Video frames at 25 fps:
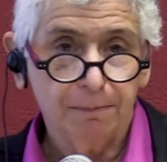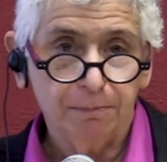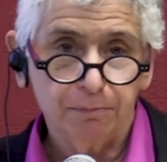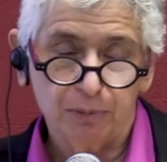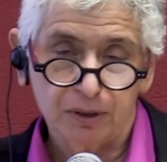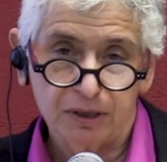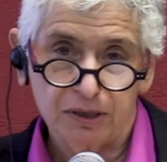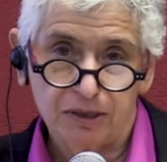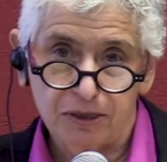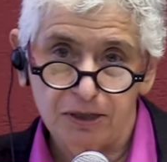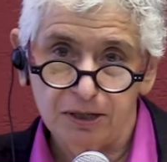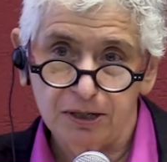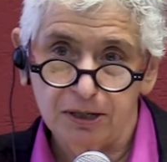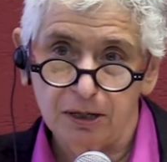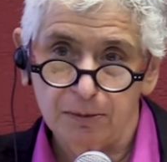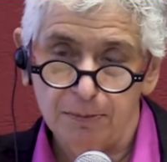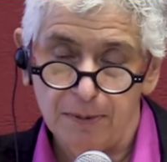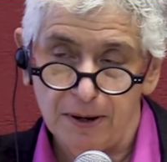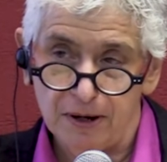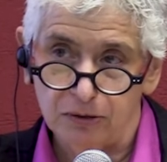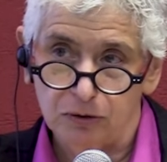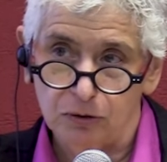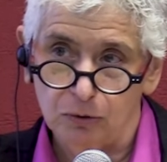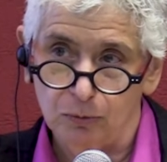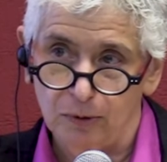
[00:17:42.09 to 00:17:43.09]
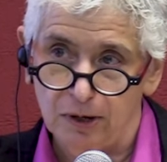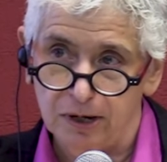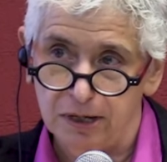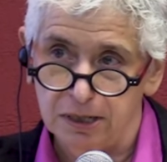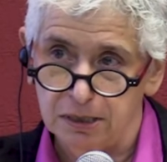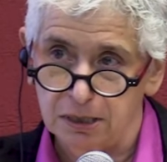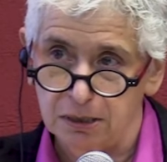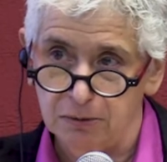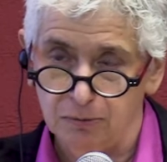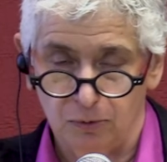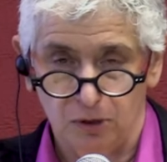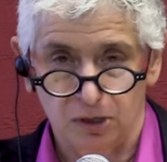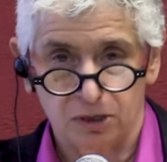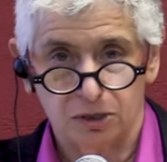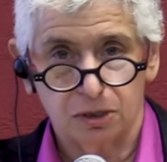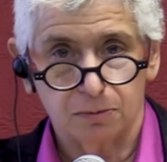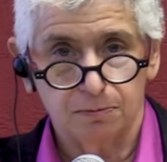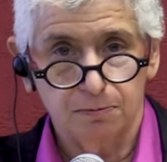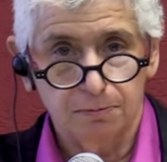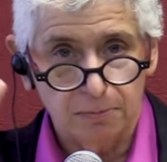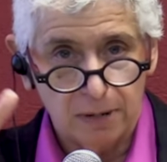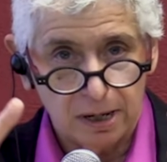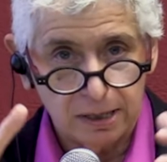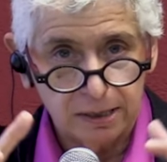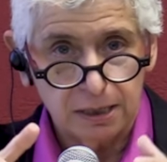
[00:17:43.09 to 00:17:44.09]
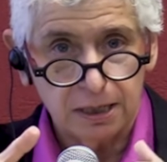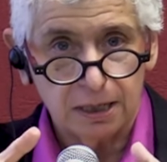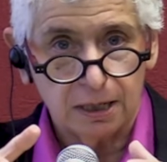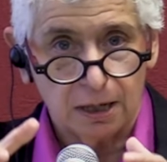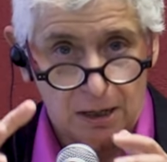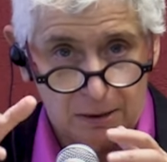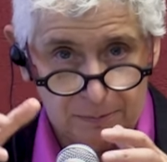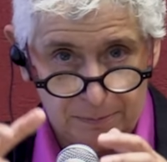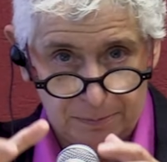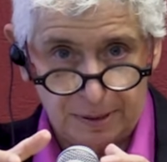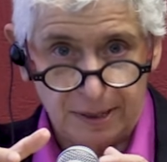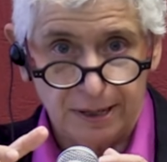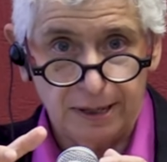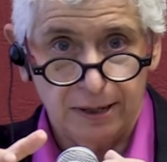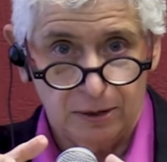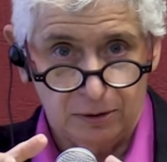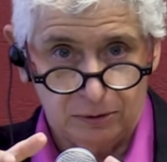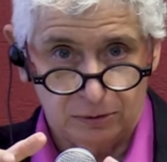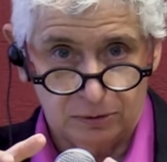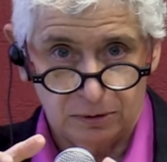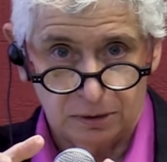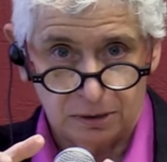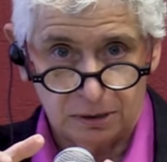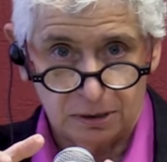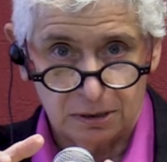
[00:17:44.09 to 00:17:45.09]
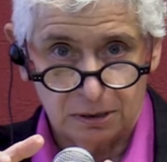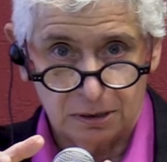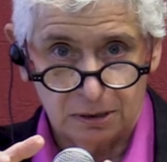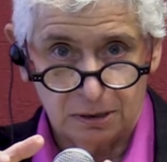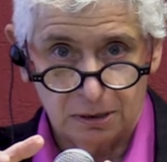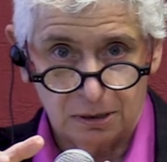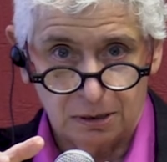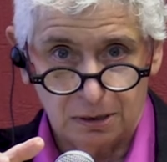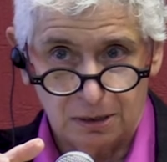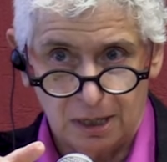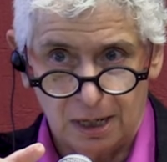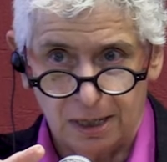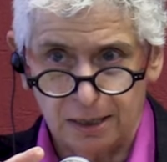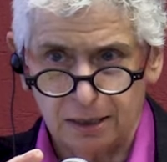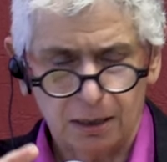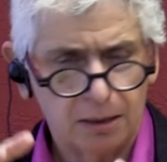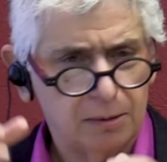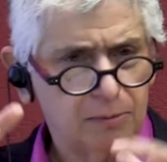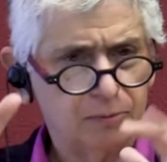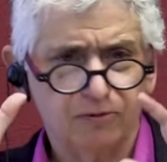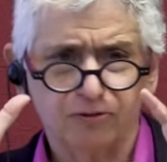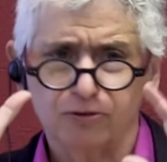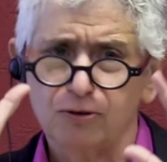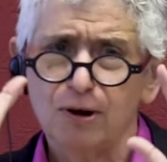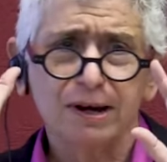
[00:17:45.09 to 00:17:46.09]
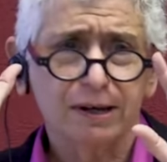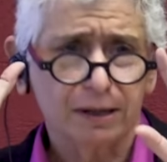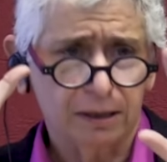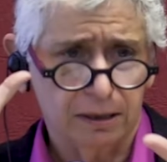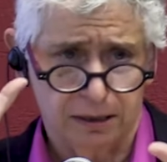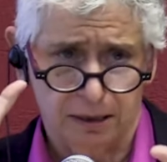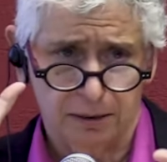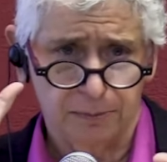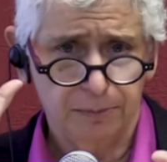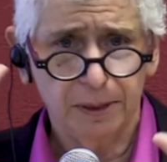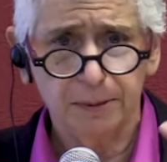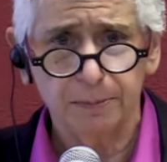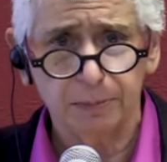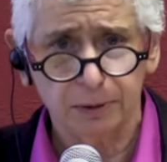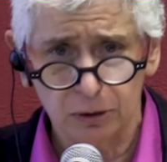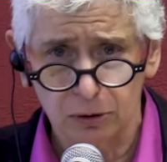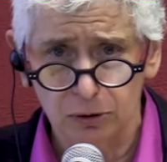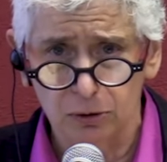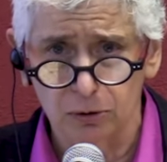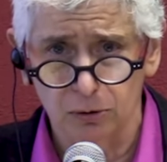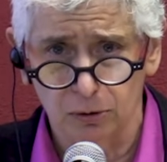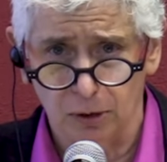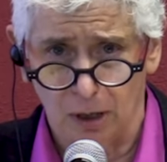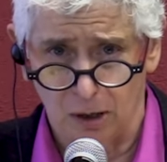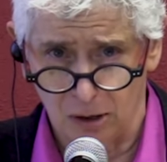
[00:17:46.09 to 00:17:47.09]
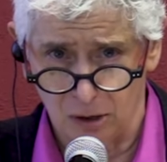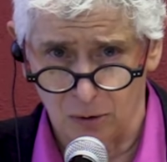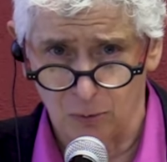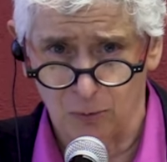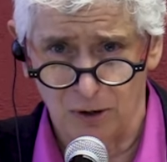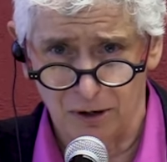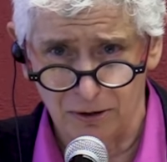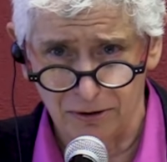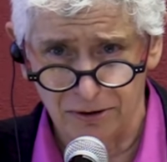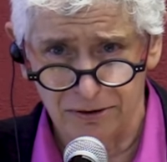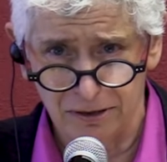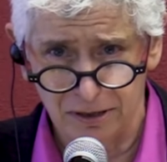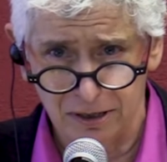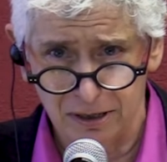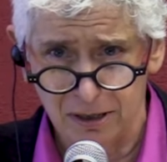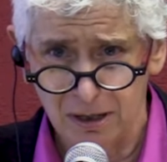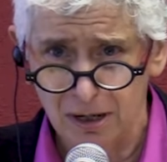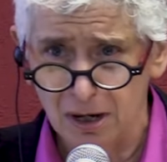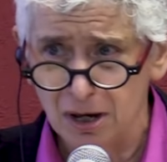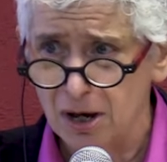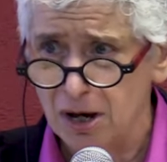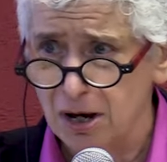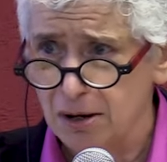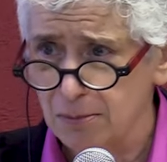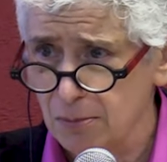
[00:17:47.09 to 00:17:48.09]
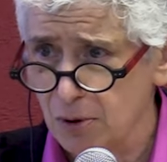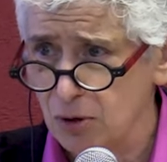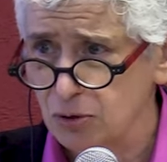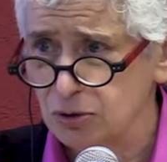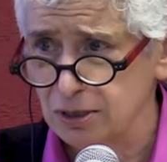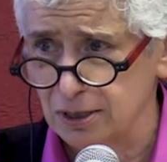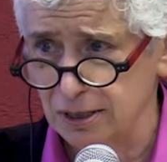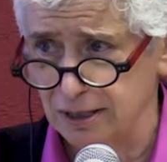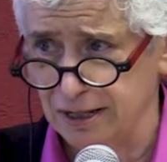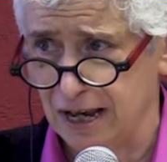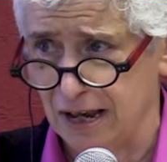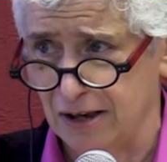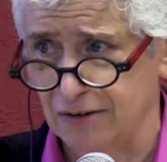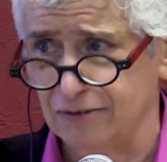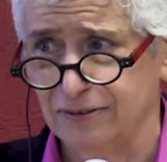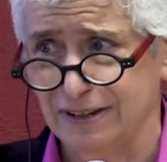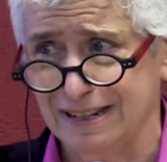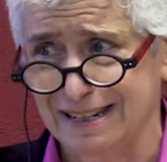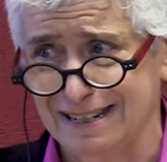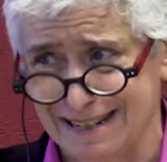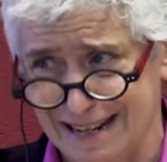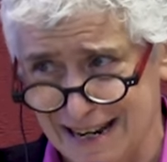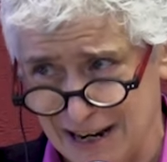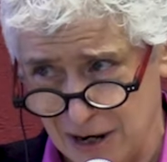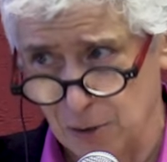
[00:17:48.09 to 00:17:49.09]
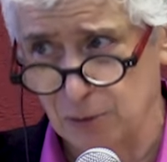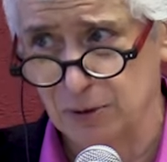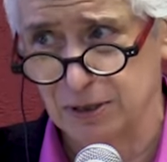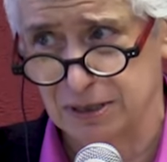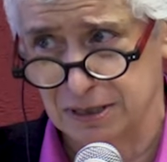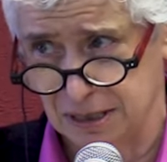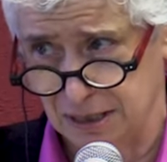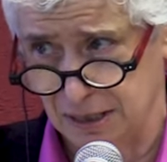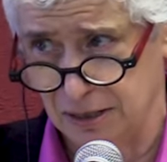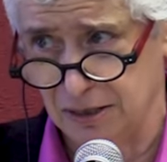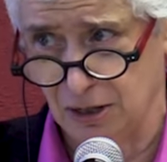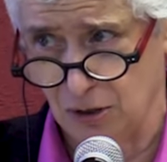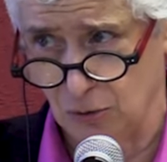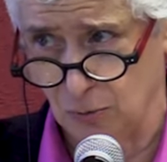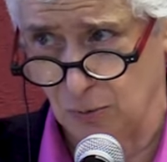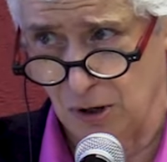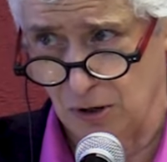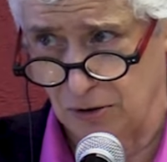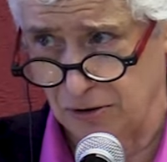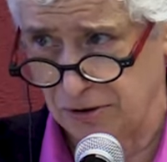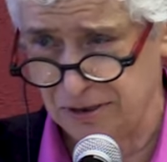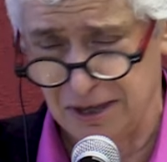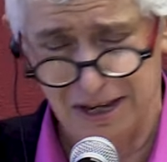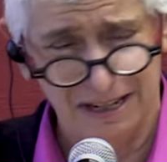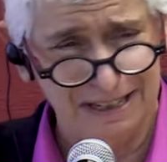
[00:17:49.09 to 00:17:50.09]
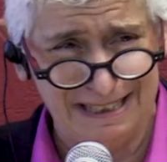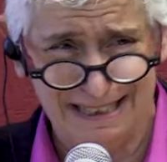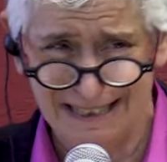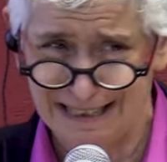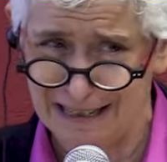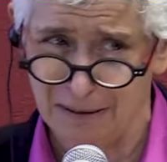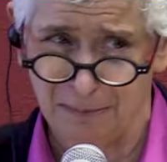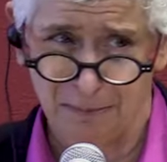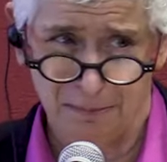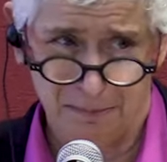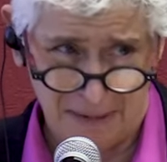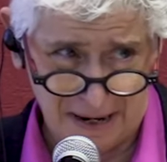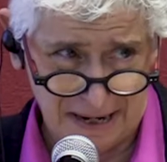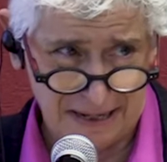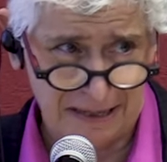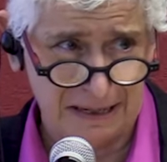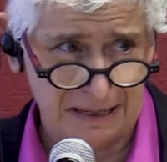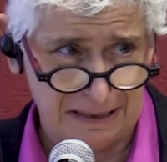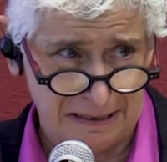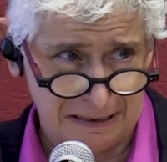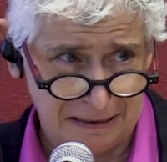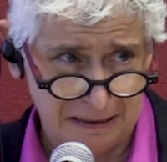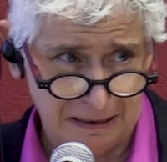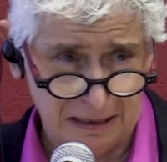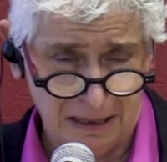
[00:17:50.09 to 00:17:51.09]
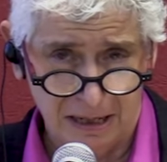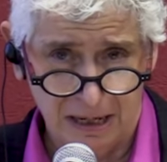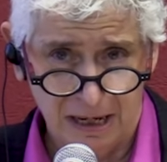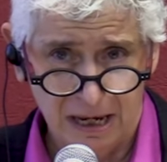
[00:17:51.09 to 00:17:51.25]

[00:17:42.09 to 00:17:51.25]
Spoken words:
But think about the ways in which money compounds. And frankly, people who are wealthy mostly have inherited their wealth. They didn't make it.